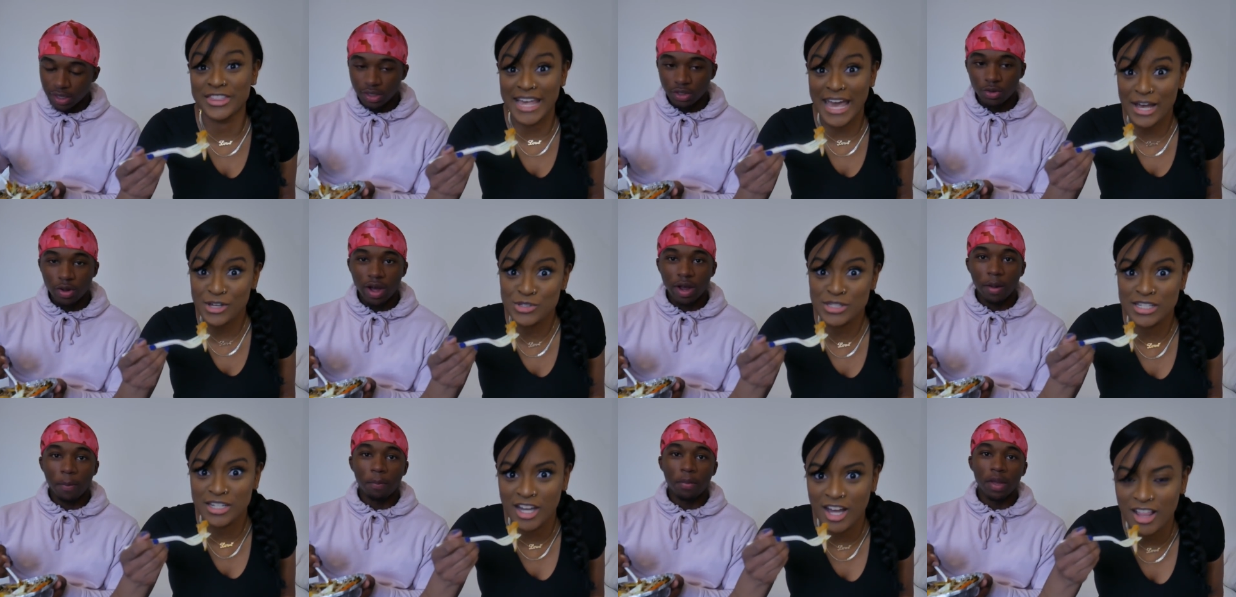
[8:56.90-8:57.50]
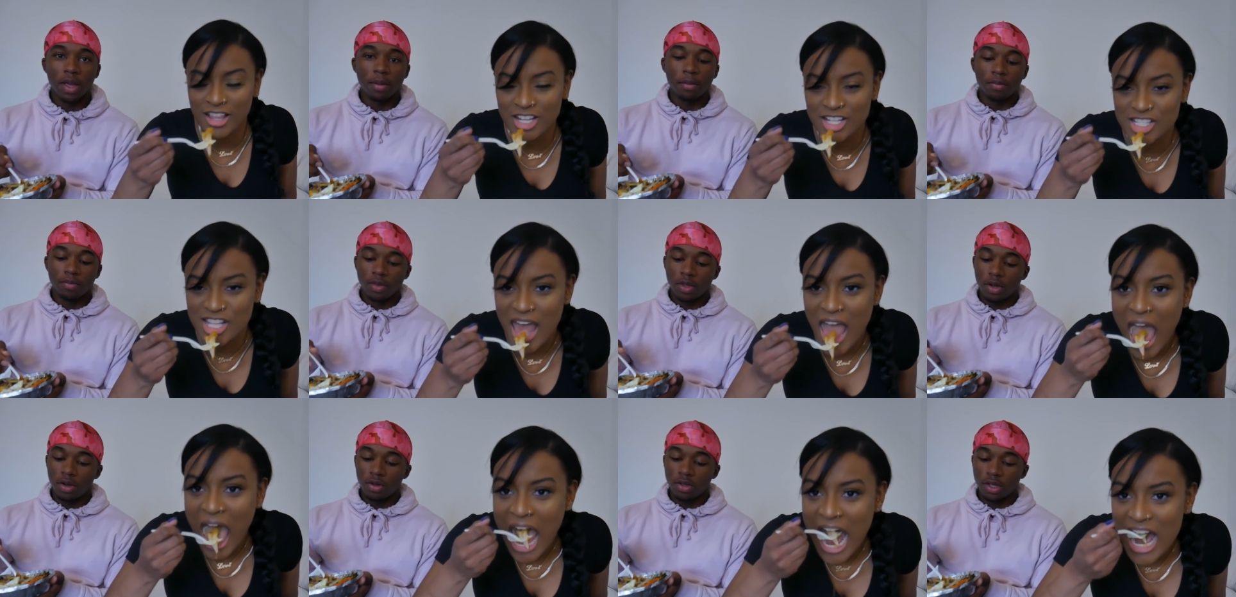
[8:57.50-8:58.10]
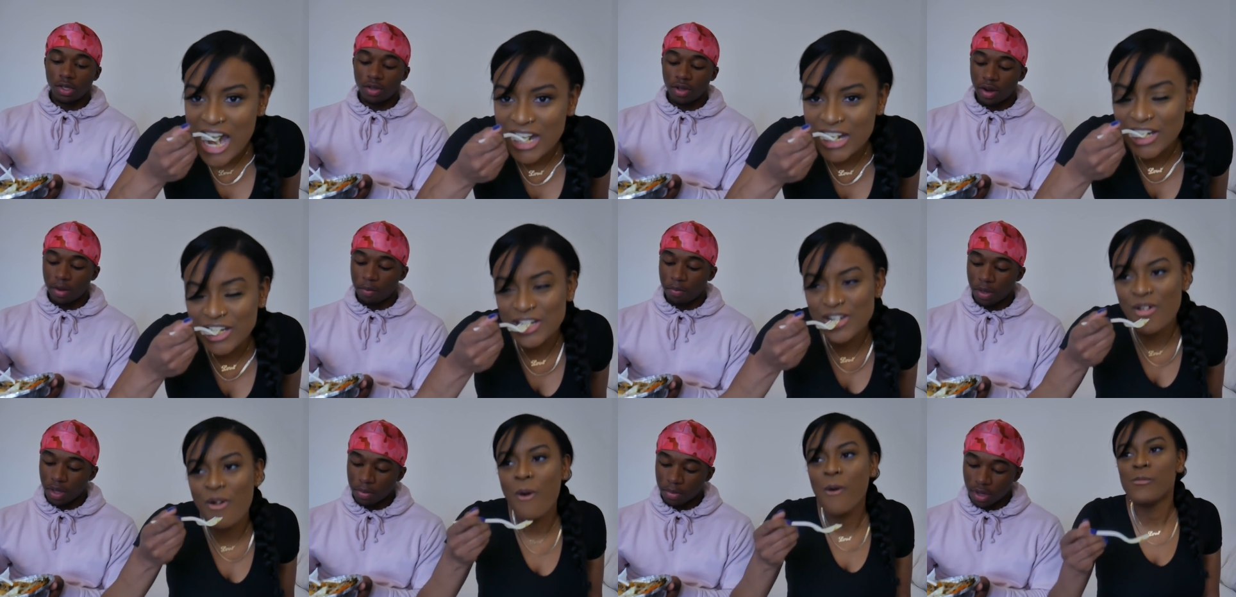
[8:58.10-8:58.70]
Speaker 1: thousand dollars. No, then you got a
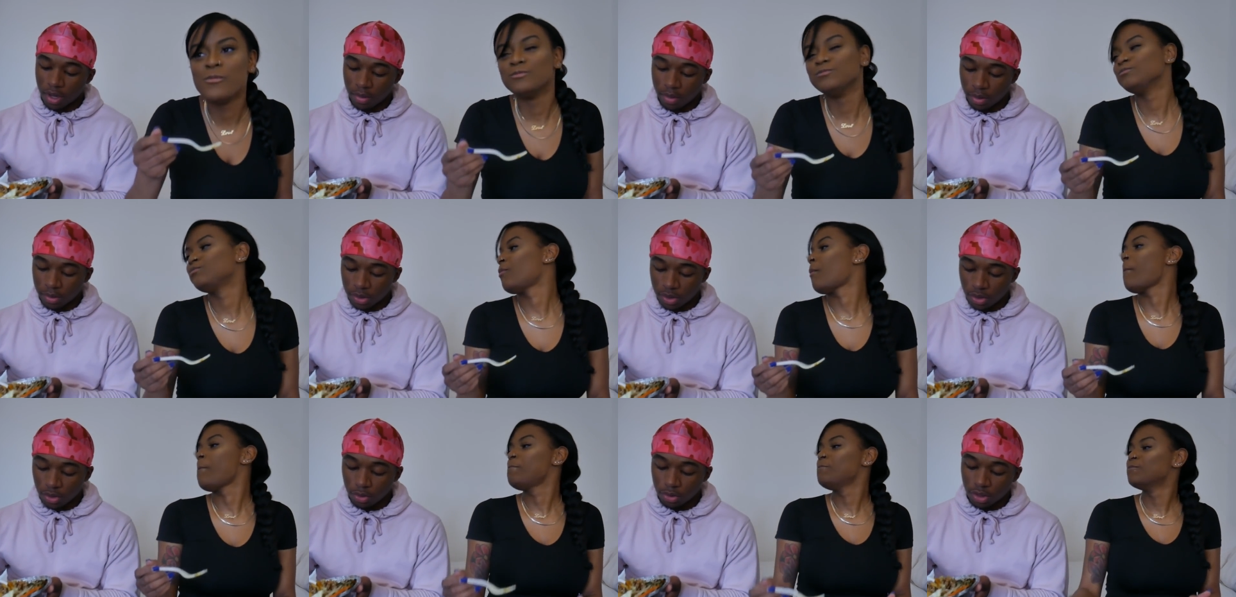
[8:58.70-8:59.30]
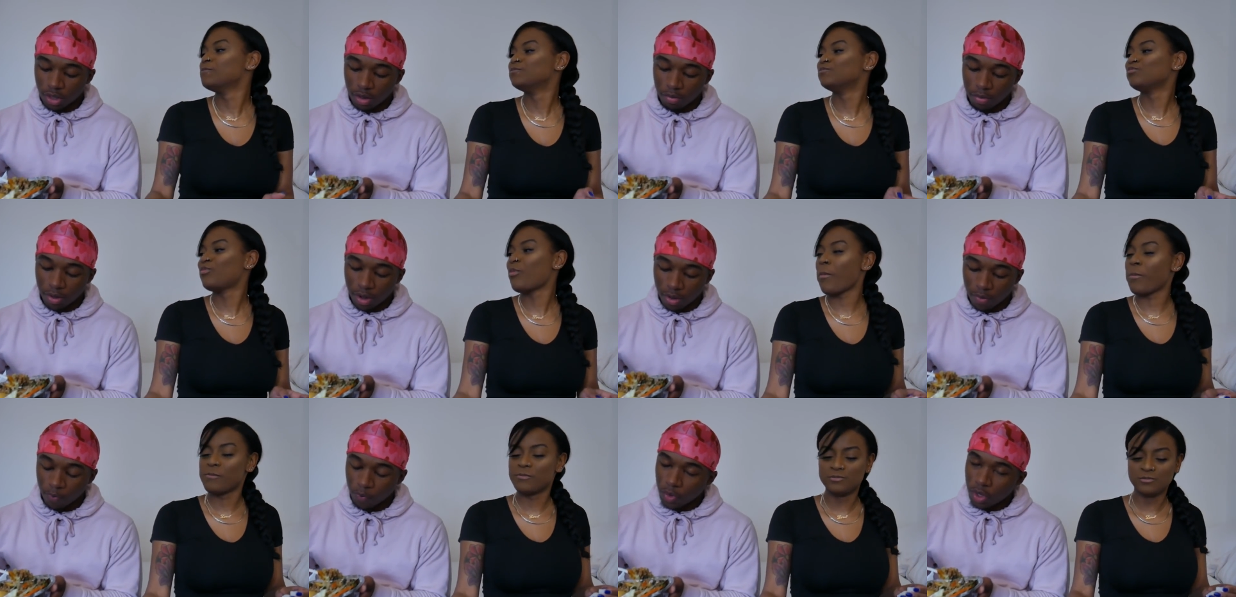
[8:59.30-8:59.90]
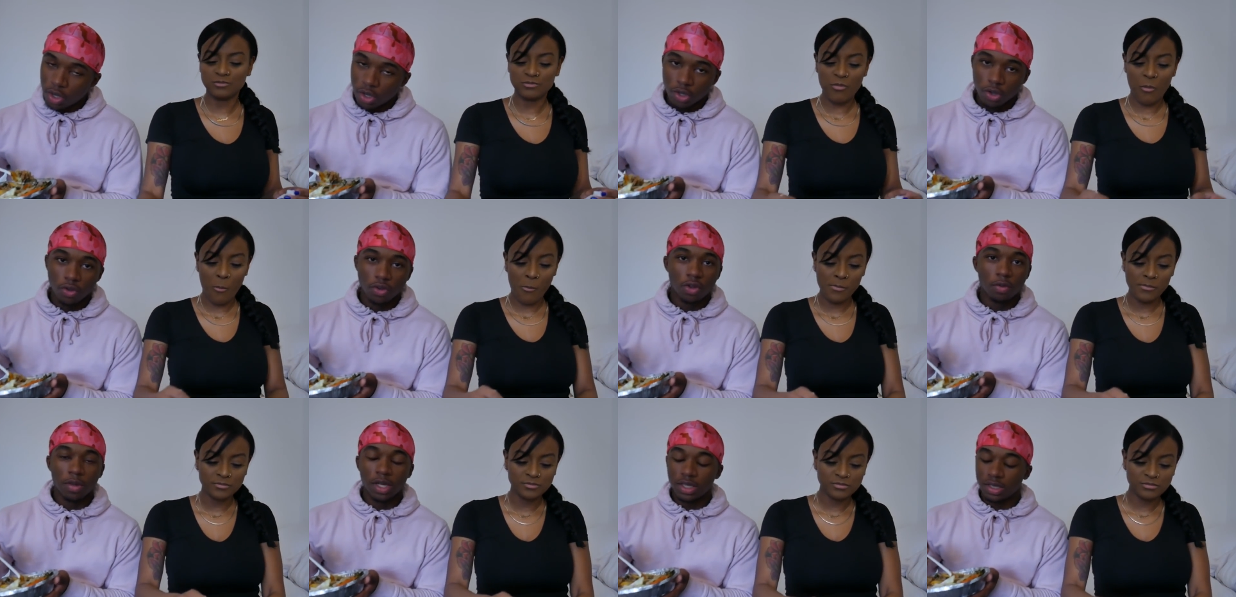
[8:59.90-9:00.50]
pimp coming up to you talking about, yo, you can
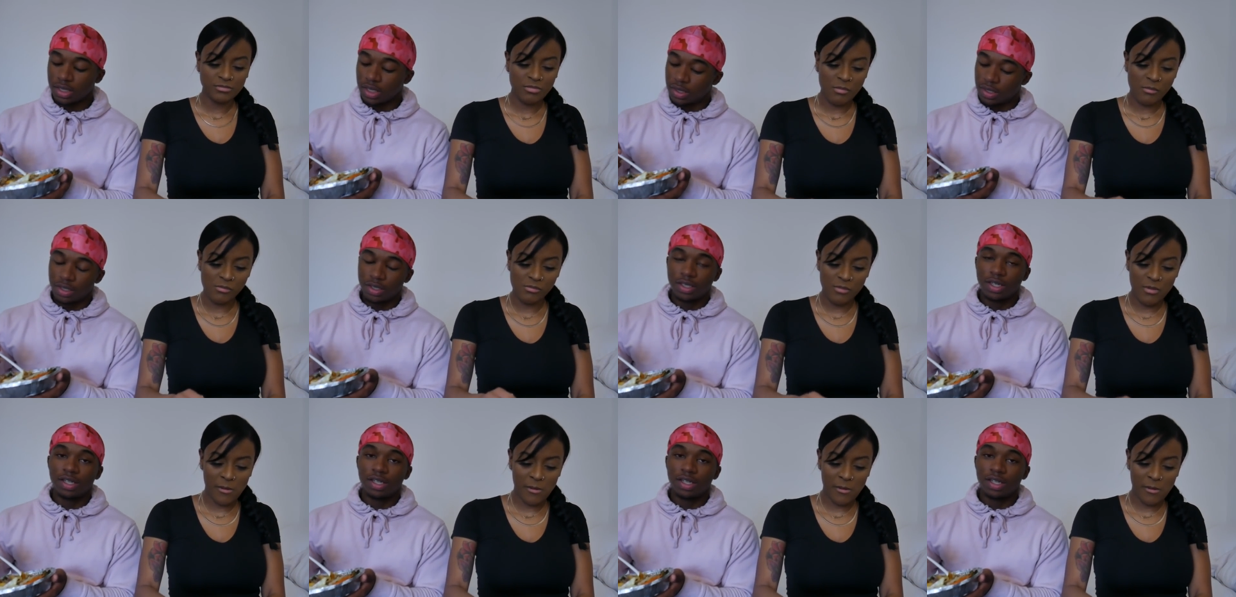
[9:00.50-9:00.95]
make six hundred